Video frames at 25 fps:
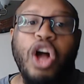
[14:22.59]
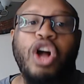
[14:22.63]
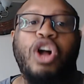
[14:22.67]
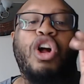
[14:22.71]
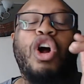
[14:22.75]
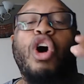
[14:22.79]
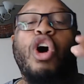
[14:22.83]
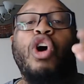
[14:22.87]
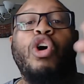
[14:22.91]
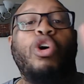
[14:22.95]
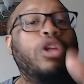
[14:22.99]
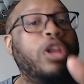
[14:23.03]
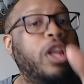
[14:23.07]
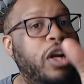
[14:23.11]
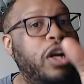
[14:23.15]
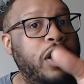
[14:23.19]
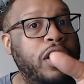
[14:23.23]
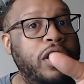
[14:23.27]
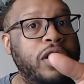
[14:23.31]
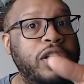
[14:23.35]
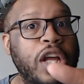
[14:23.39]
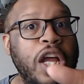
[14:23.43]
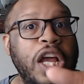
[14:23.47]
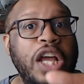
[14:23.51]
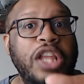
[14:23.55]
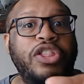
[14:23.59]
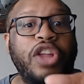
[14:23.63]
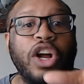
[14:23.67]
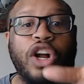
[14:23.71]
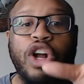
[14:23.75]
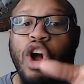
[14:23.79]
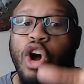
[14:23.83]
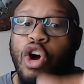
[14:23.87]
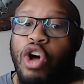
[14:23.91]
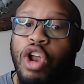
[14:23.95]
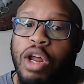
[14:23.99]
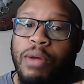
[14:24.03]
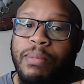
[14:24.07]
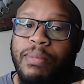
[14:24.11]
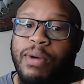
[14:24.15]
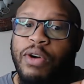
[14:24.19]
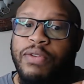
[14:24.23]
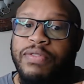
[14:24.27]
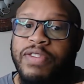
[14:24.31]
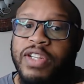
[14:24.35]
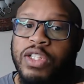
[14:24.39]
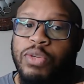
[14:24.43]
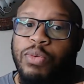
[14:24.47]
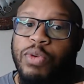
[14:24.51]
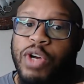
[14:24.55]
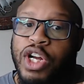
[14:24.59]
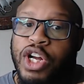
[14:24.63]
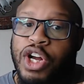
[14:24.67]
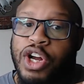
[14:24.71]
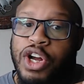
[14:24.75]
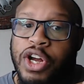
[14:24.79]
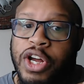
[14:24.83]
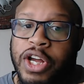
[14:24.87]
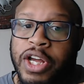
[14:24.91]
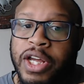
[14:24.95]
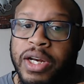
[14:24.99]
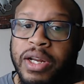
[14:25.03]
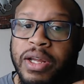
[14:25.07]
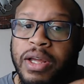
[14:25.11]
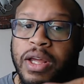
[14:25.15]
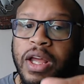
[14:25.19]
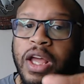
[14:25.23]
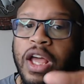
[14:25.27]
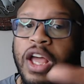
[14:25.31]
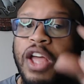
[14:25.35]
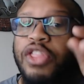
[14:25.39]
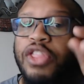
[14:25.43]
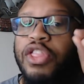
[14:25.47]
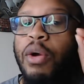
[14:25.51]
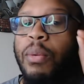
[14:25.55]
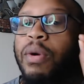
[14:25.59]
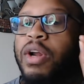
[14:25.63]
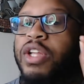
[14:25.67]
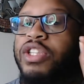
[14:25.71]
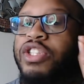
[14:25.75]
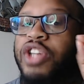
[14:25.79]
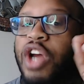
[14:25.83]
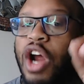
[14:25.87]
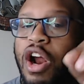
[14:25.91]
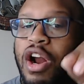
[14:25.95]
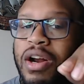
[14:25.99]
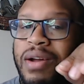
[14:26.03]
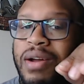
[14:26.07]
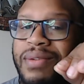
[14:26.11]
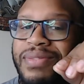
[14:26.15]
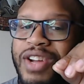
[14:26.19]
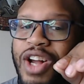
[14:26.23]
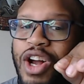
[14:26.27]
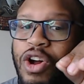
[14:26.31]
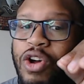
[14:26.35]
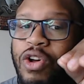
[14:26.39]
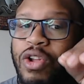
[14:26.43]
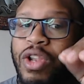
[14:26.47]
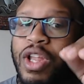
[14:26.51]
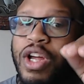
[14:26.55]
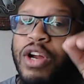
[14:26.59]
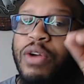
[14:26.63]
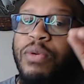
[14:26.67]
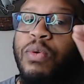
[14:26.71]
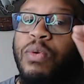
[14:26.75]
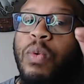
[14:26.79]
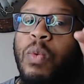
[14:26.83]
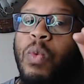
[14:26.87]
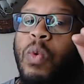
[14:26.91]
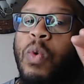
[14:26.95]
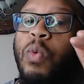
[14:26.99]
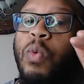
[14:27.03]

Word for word: Cooler, the Cooler movies were good. The Return of Cooler,